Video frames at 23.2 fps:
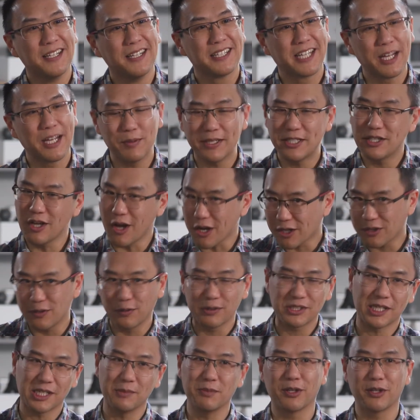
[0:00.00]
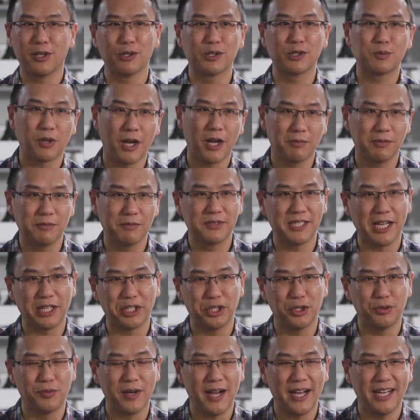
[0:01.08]
Can we talk through some of those problems that
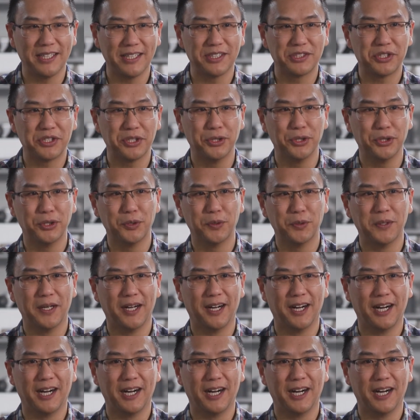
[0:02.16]
you ran into,